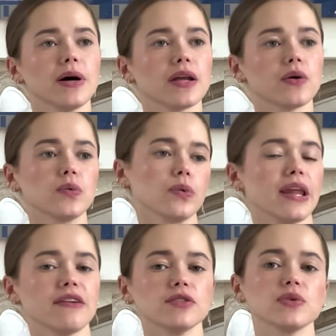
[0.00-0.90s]
but
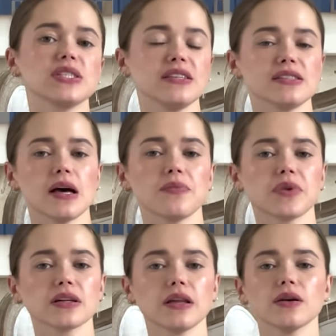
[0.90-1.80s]
whenever we see
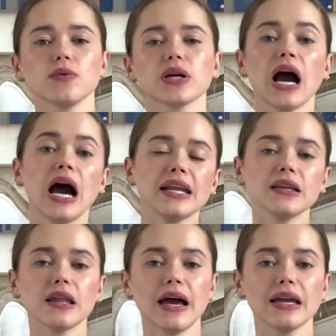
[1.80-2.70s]
something like we kind
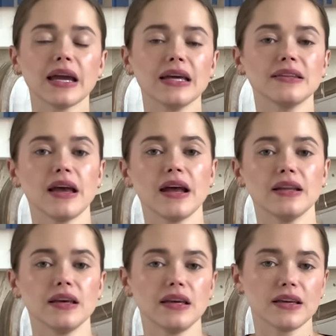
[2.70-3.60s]
of like and
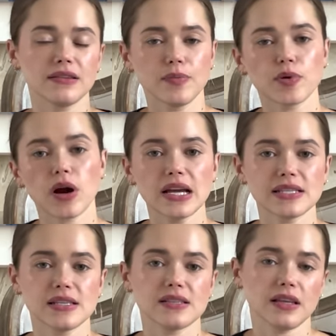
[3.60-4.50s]
then it, the
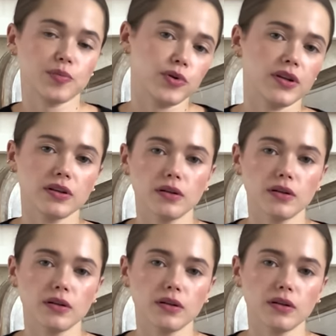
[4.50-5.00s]
price is like pretty